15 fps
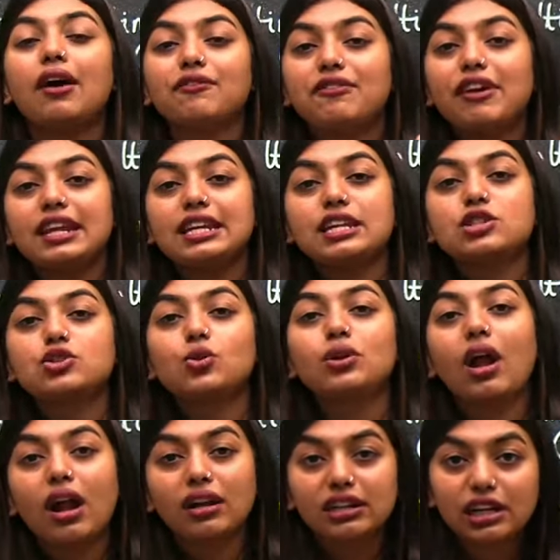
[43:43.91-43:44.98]
Very
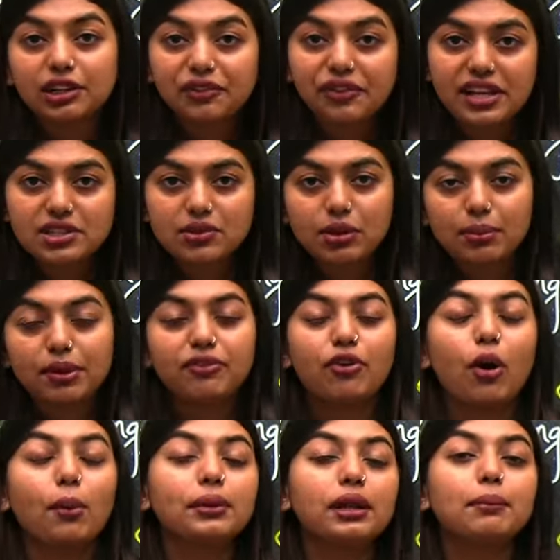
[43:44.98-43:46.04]
soon, adult phase will be
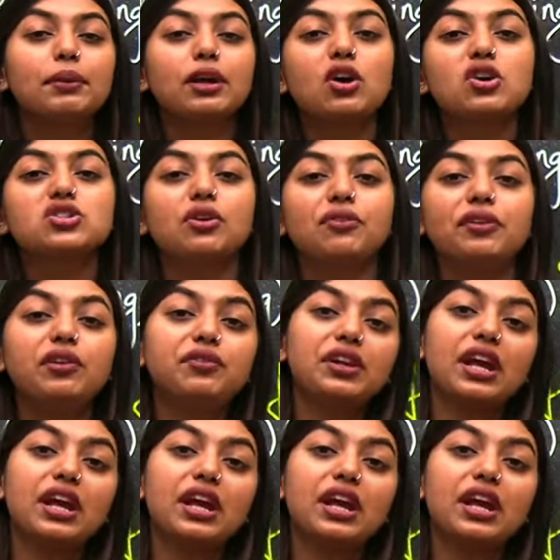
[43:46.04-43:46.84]
formed and because of it,